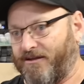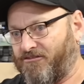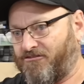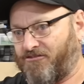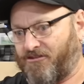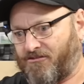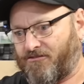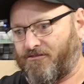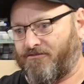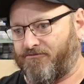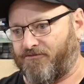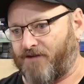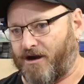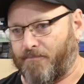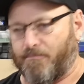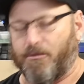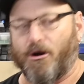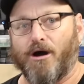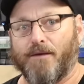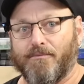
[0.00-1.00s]
Is just a
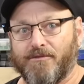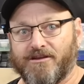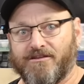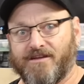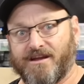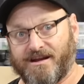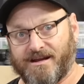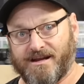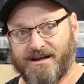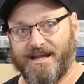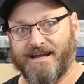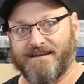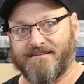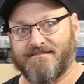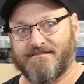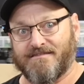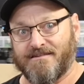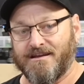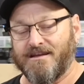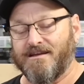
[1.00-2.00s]
front pipe that then
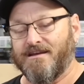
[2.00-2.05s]
connects.